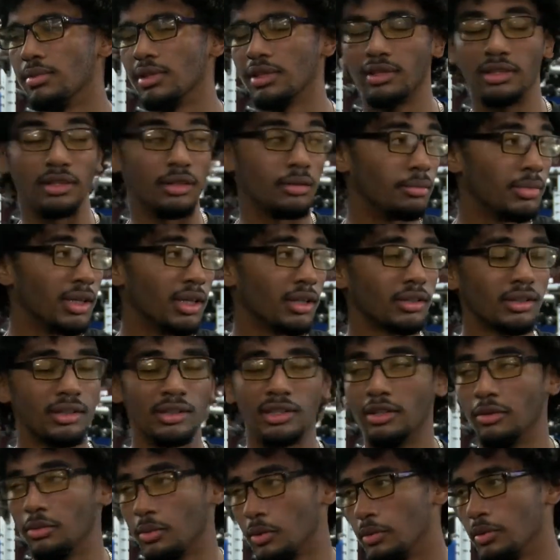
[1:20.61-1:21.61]
but then back
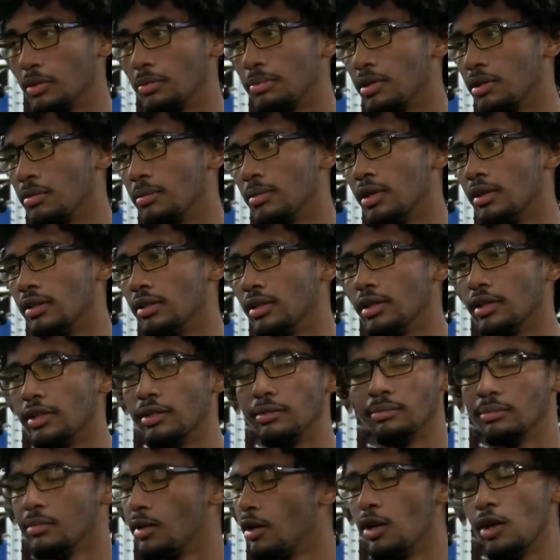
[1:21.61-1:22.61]
then if we would put them on
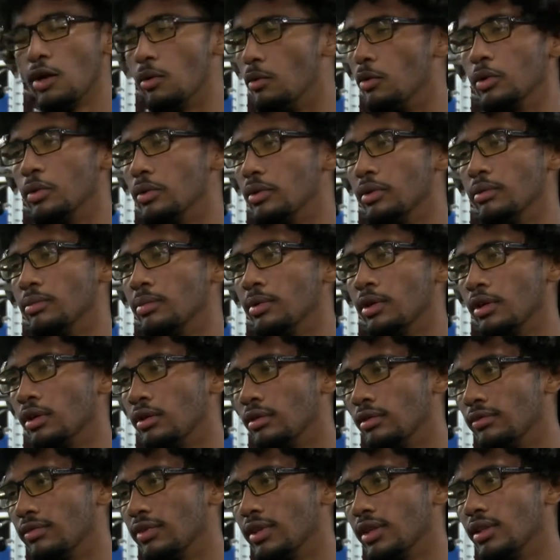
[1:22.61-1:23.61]
there, we wouldn't have been
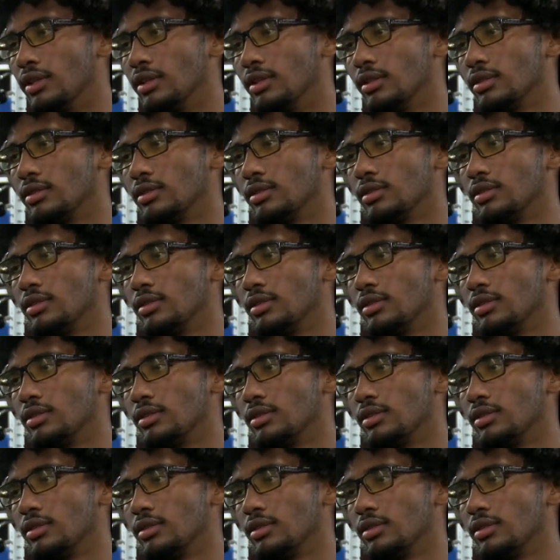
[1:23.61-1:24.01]
going fast.